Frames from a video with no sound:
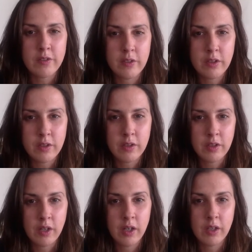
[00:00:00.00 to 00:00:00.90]
to
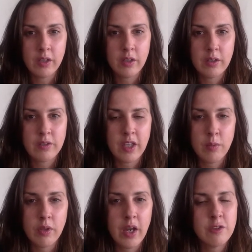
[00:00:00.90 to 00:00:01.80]

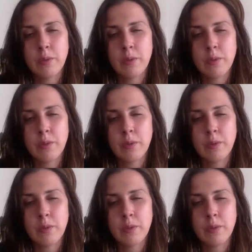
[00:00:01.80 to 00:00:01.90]
stabilize.